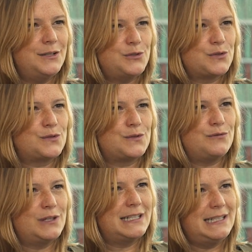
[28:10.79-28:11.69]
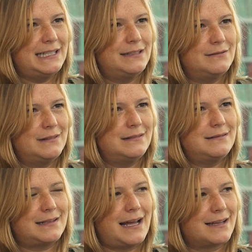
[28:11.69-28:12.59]
just really
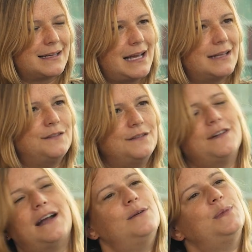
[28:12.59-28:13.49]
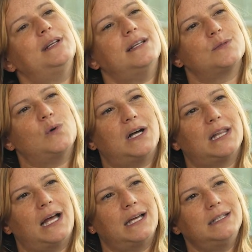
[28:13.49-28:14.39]
that kind of environment is what I
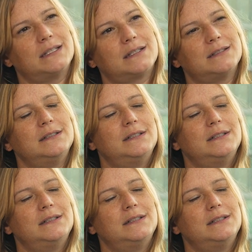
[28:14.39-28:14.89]
like.